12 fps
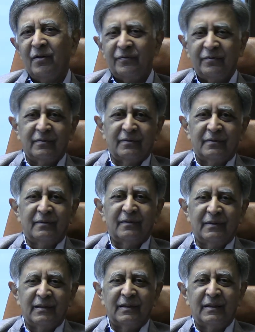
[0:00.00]

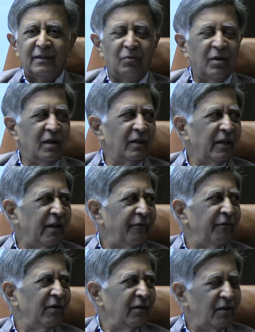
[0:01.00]
of work,
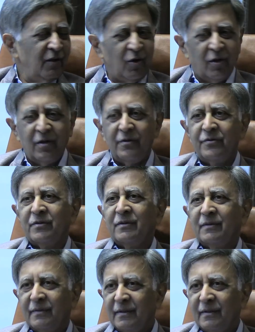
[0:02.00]
efforts, knowledge,